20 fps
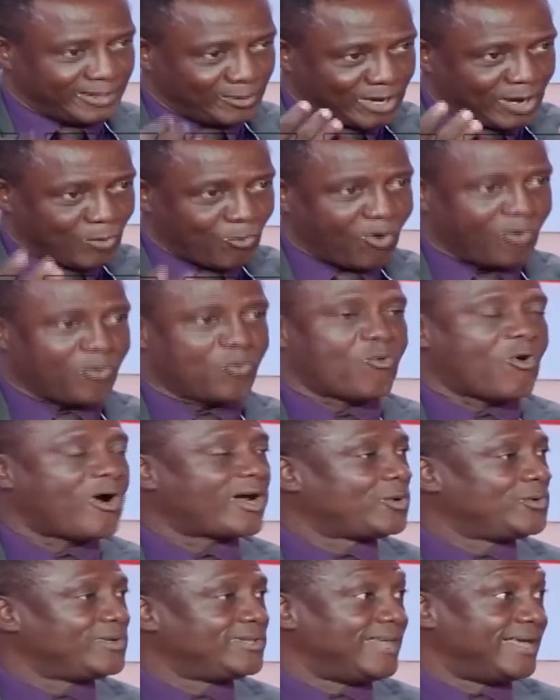were
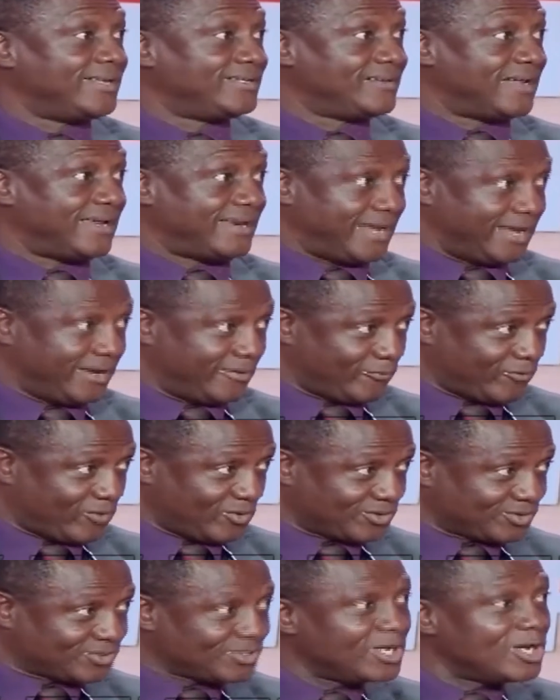working with the Nigerian Air
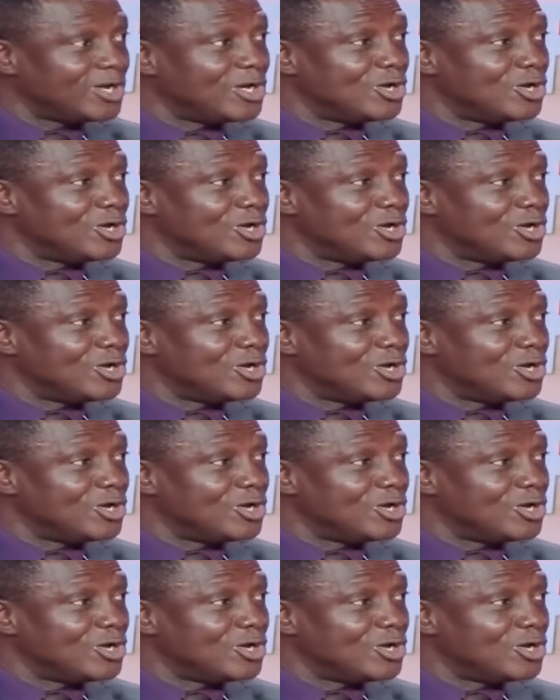Force.